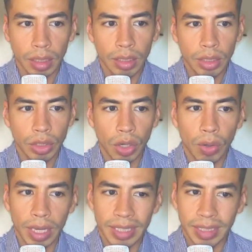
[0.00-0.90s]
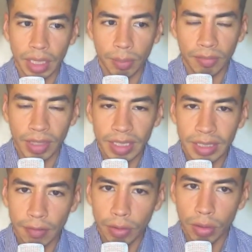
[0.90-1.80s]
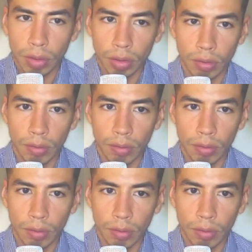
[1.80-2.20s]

it's going to be very difficult